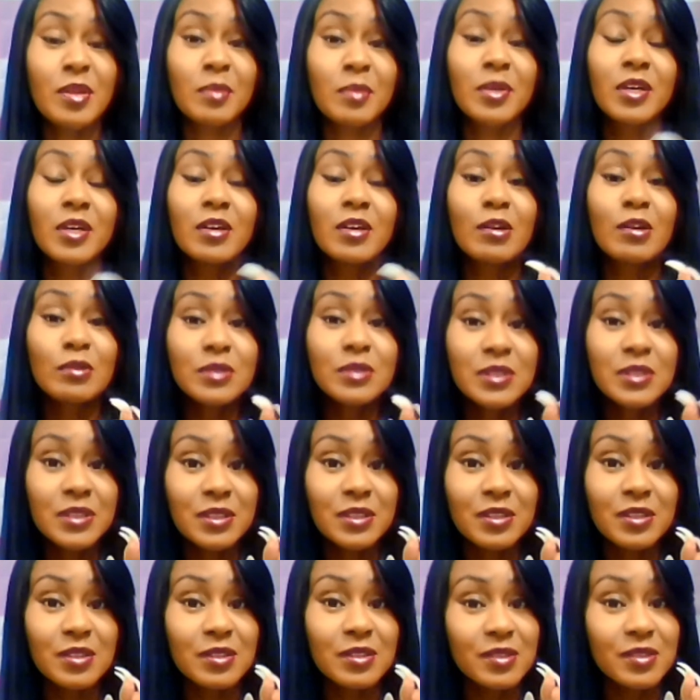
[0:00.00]
going to go to
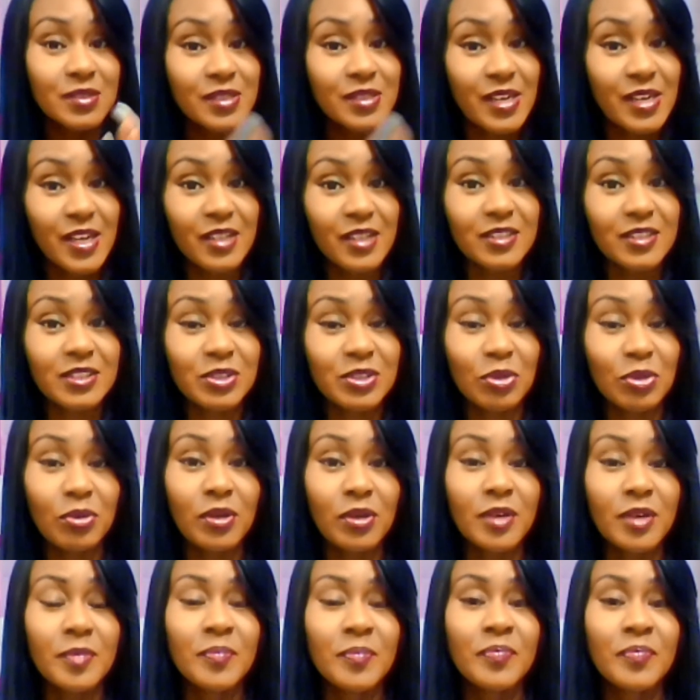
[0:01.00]
the nail
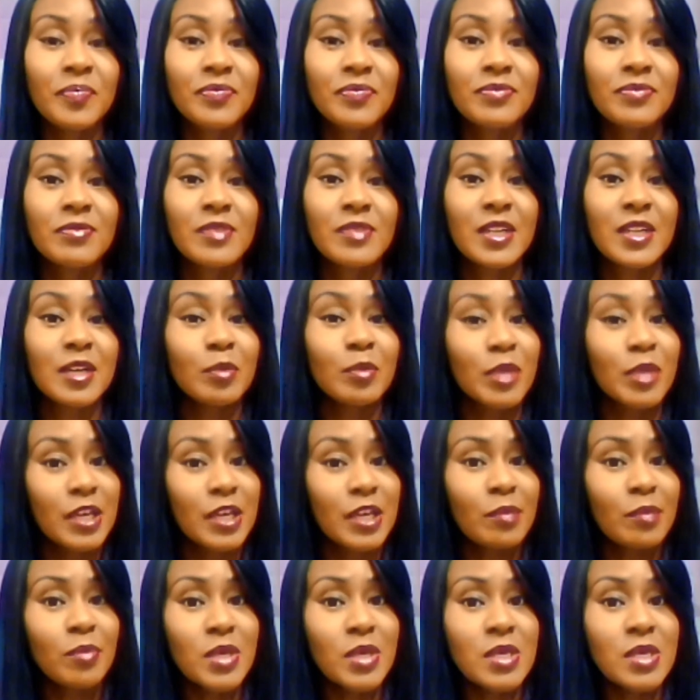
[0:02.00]
store, and I'm going to
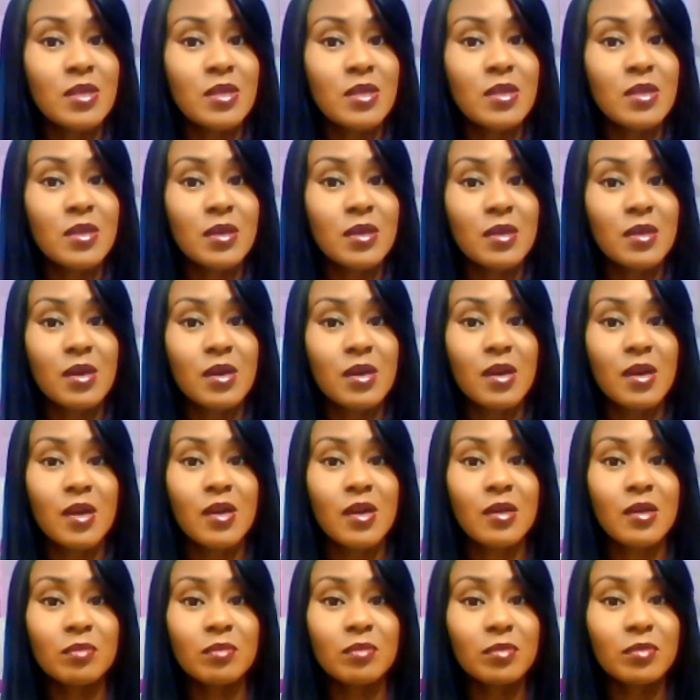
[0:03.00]
get me
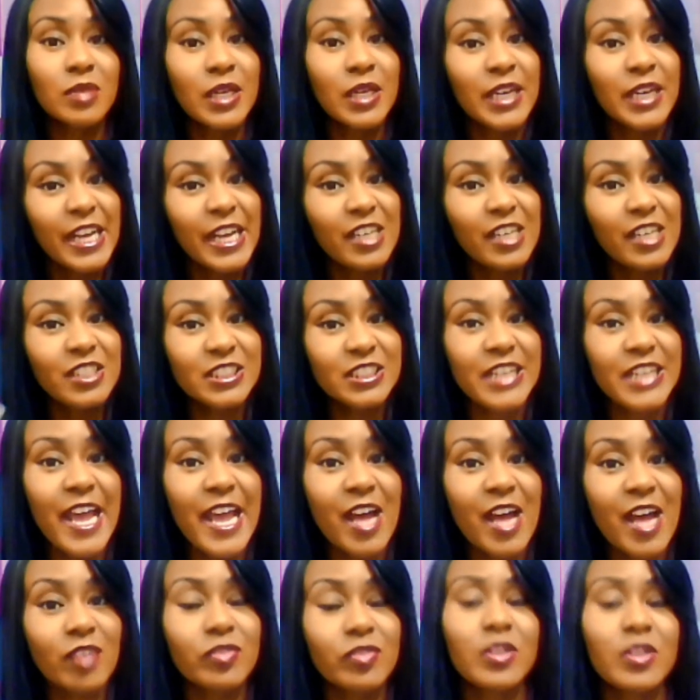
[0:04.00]
a nail
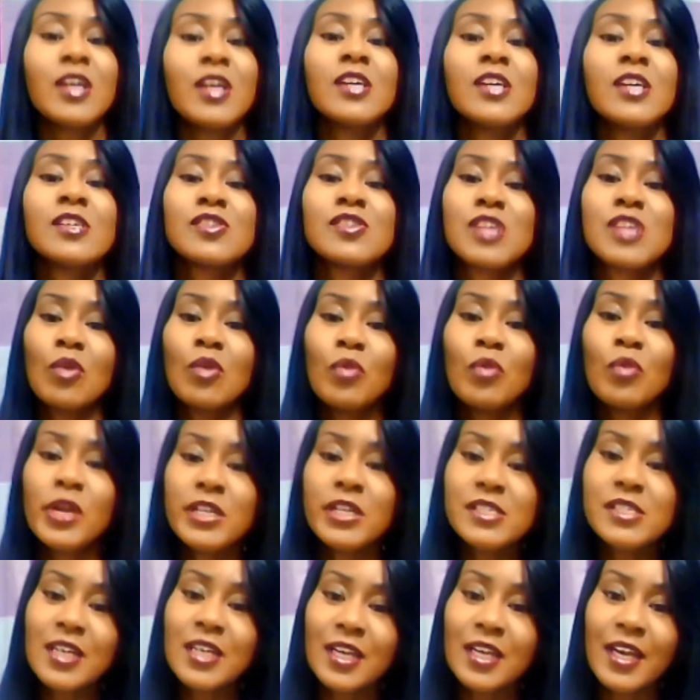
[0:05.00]
shaft. So I
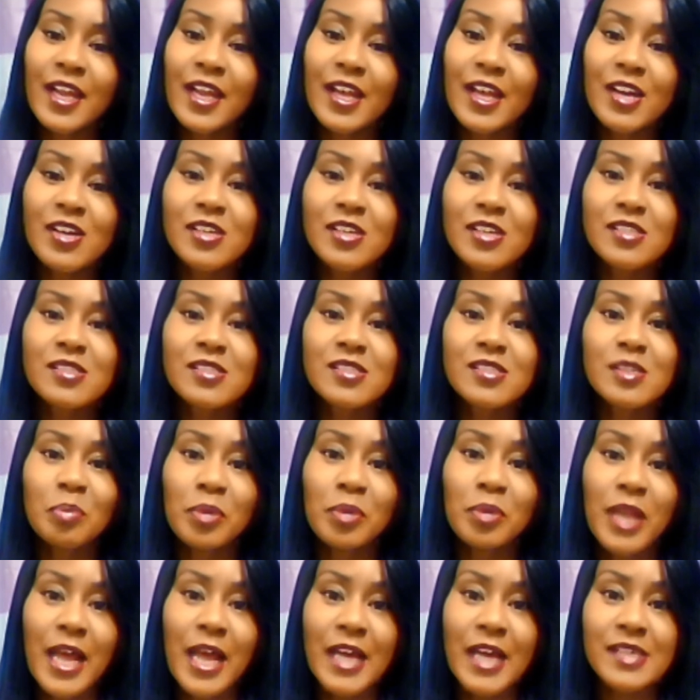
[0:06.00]
went to the nail
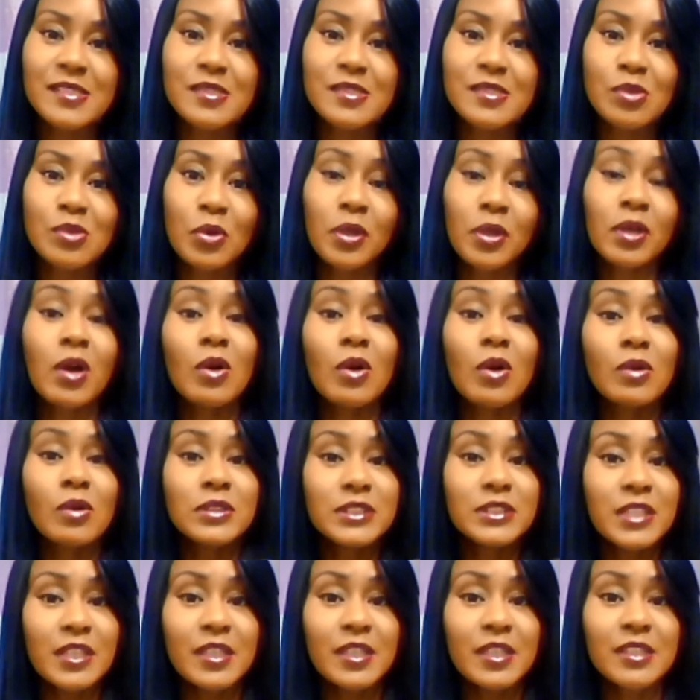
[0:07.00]
supply store, the
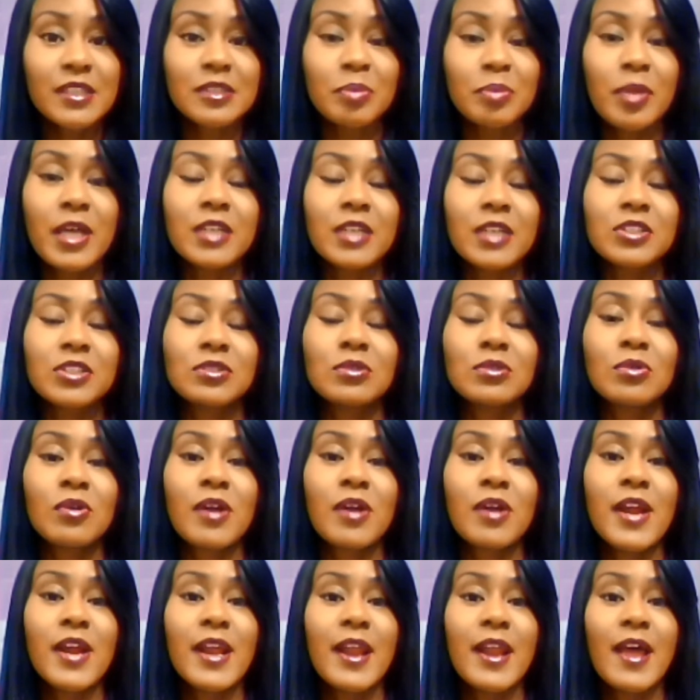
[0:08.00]
wholesale nail supply
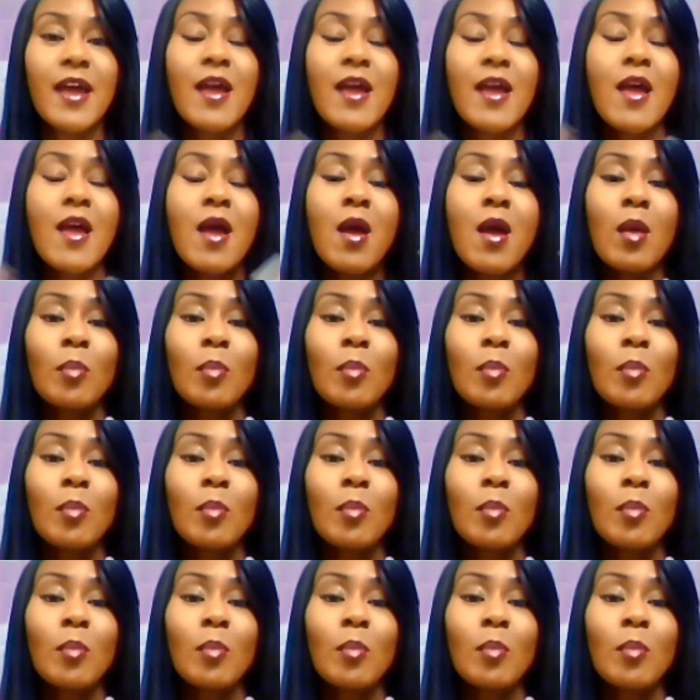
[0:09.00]
store, and I